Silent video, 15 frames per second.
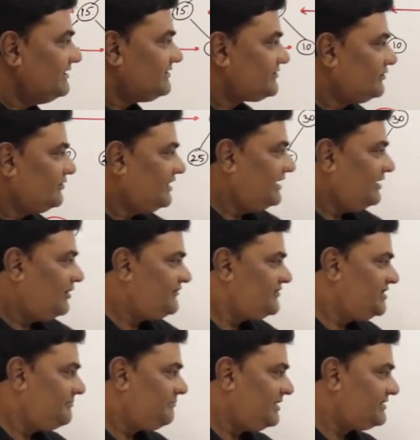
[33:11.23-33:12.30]
So a of
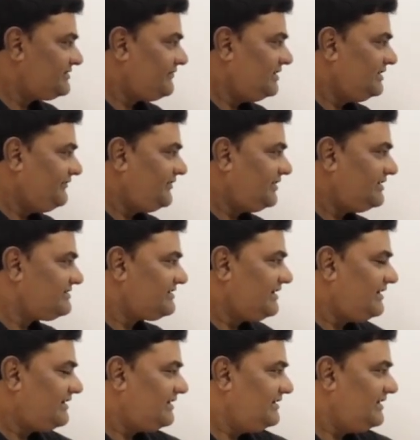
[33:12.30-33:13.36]
j plus 1, if it is
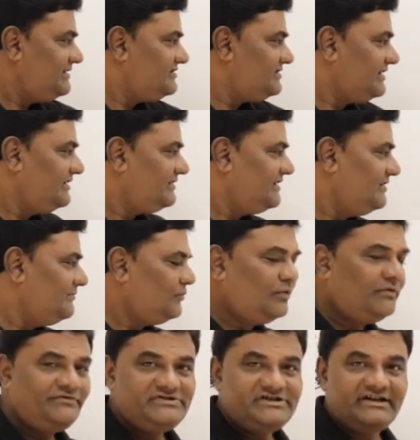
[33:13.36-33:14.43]
greater than j, then
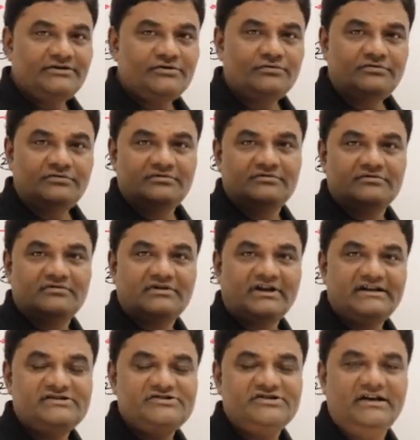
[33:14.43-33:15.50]
move j to
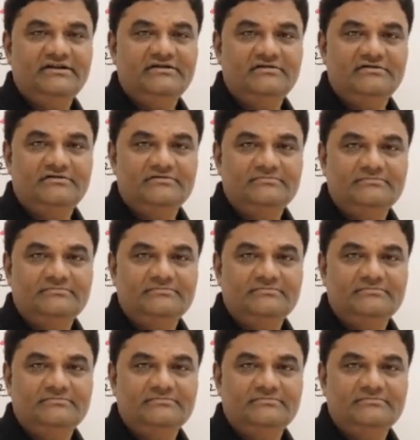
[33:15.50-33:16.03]
right child.